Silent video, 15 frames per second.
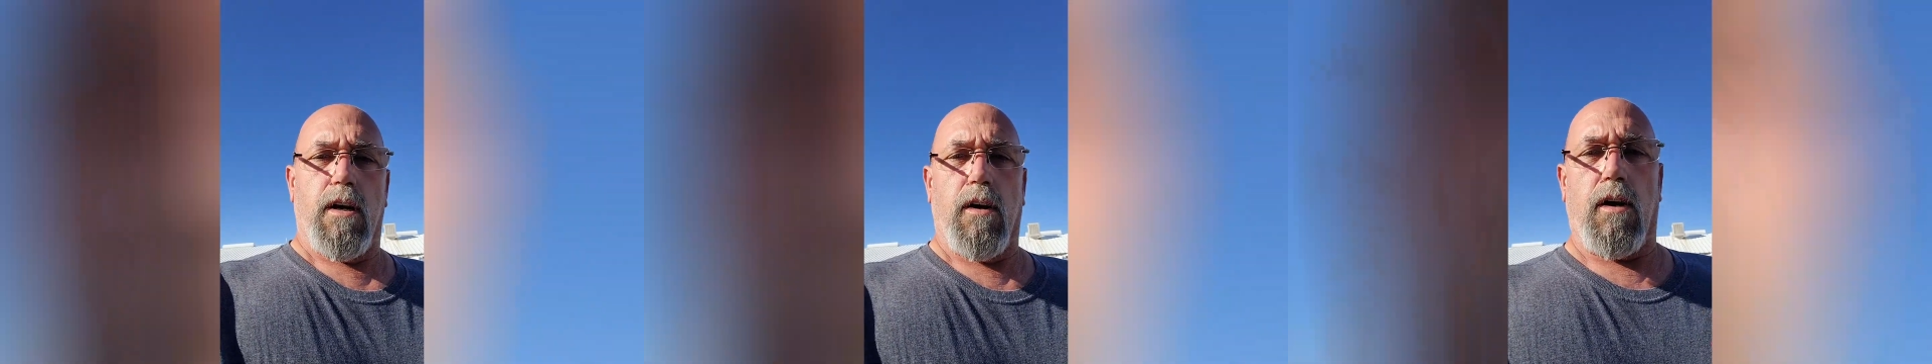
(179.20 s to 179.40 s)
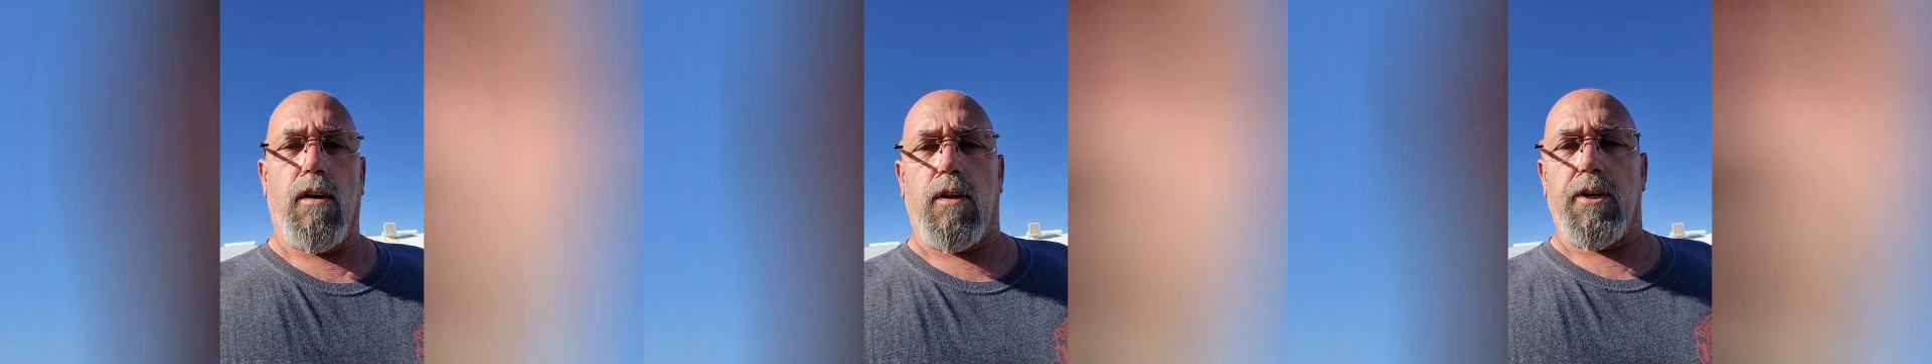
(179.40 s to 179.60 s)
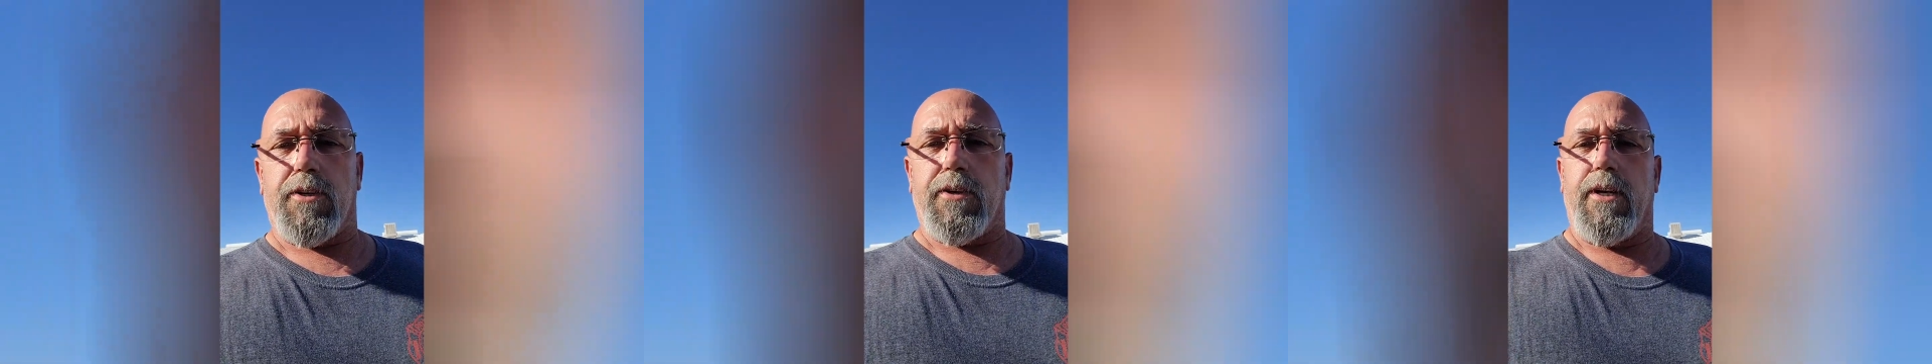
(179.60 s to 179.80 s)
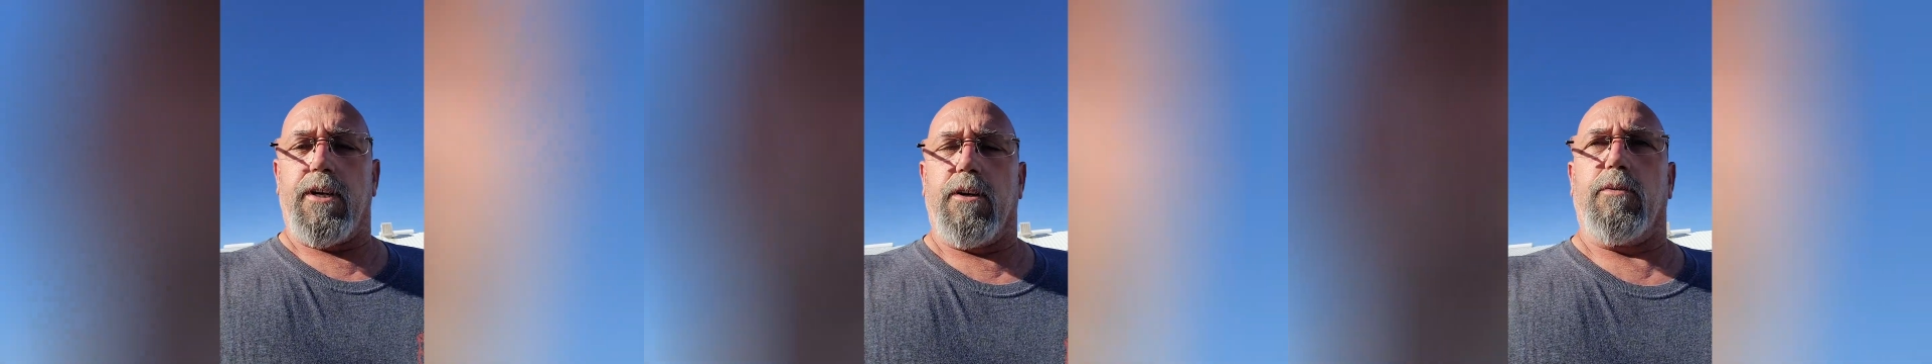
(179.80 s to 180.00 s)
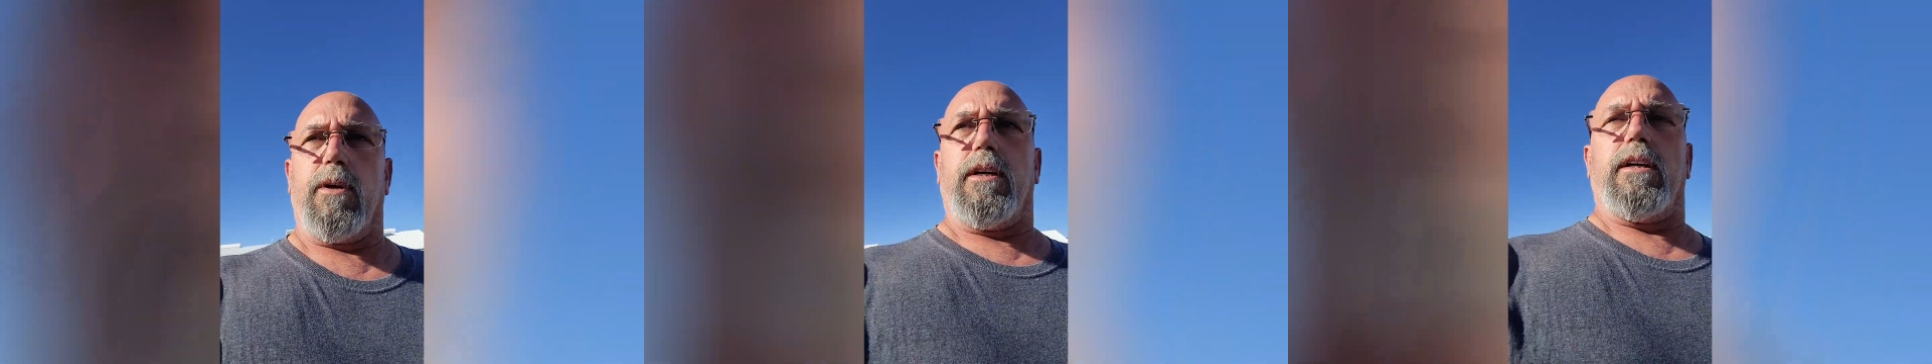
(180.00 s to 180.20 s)
our laundry
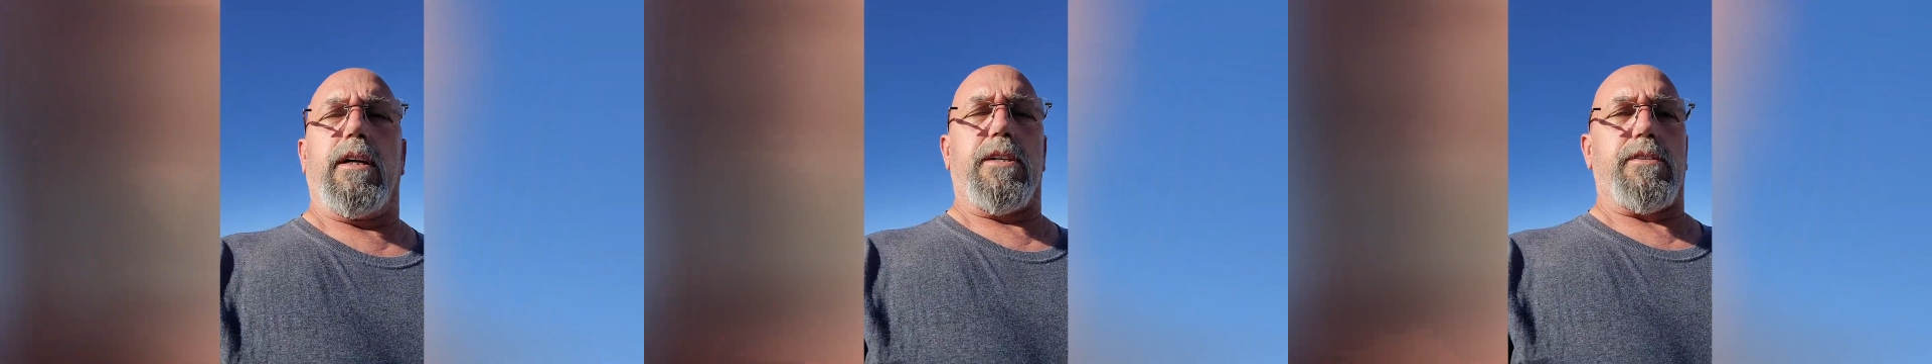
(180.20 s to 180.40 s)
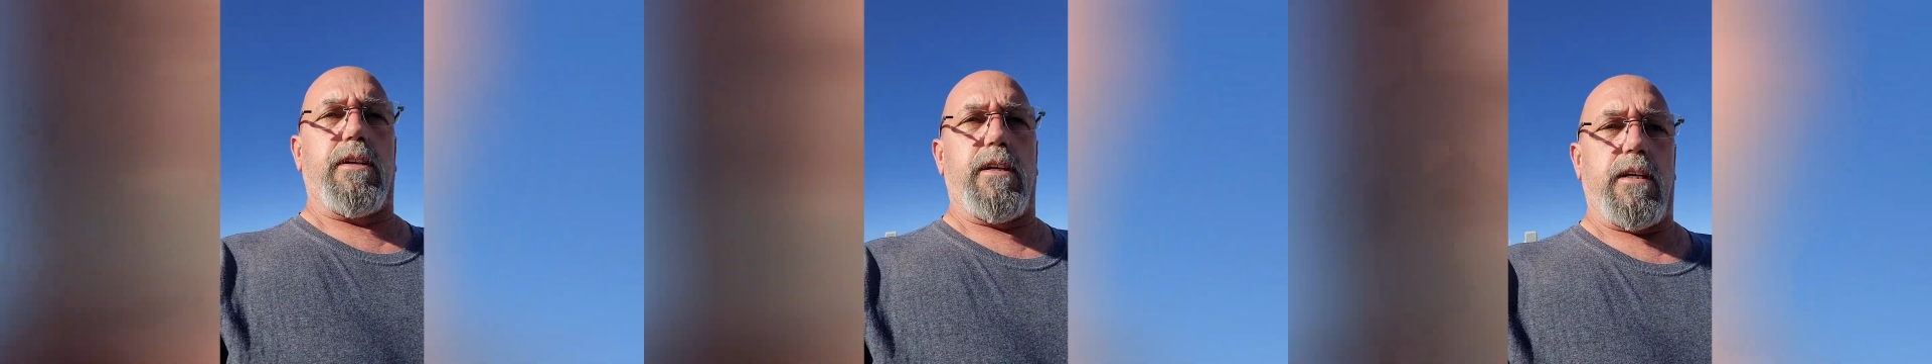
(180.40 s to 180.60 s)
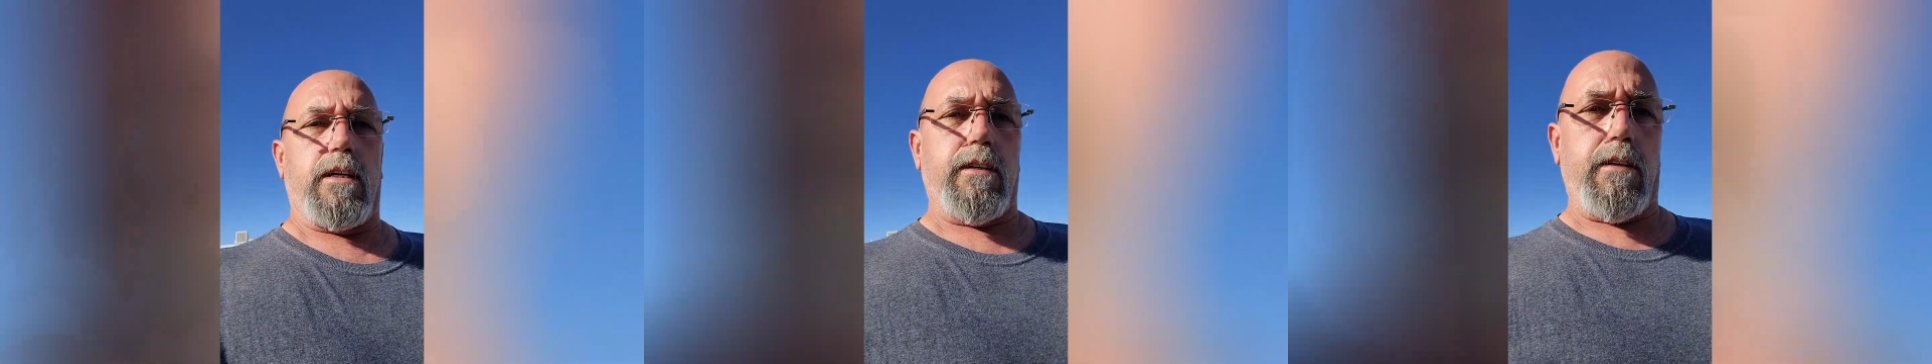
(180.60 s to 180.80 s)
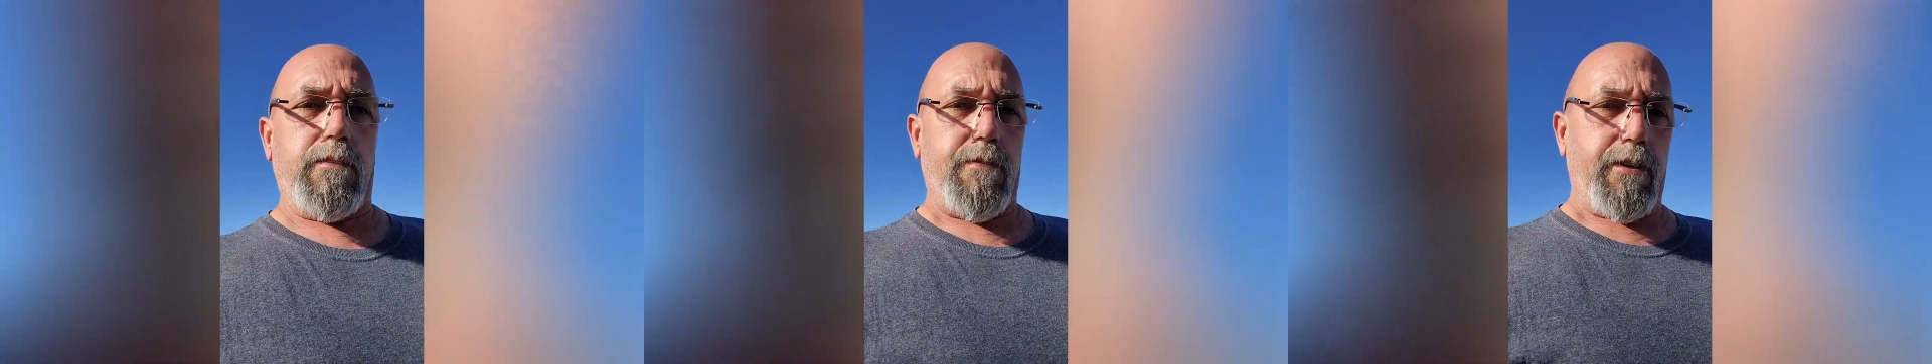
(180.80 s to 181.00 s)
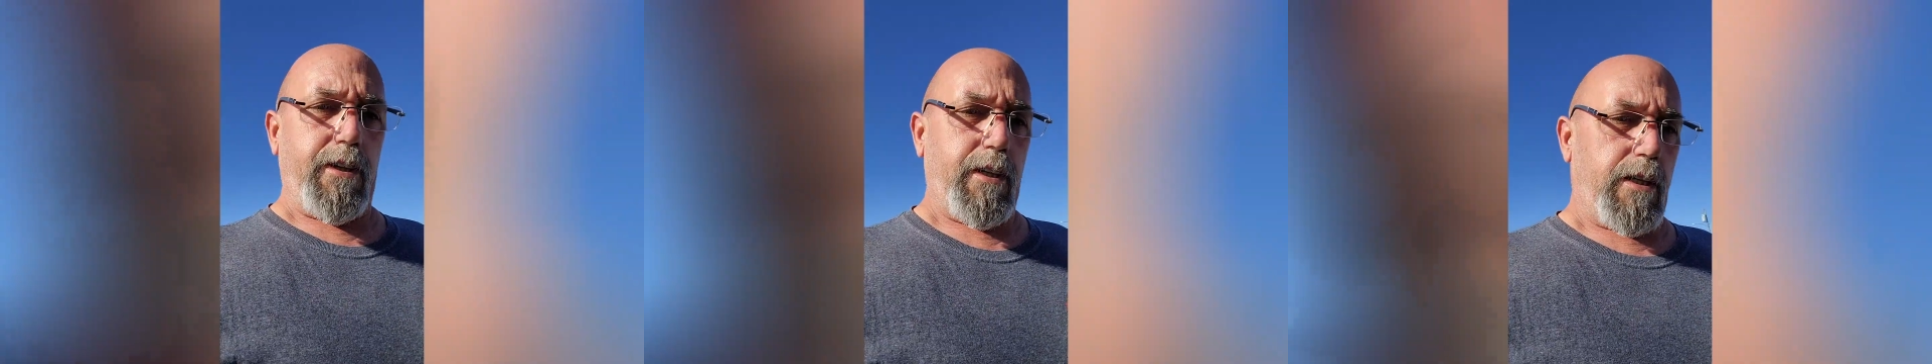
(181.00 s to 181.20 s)
here. We actually
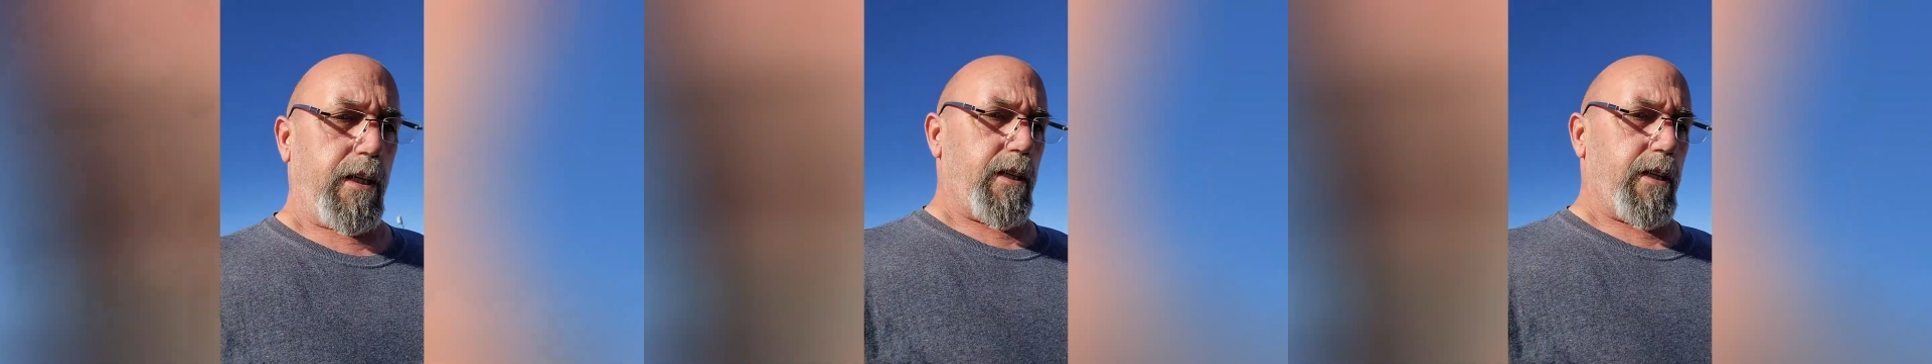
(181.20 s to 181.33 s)
have a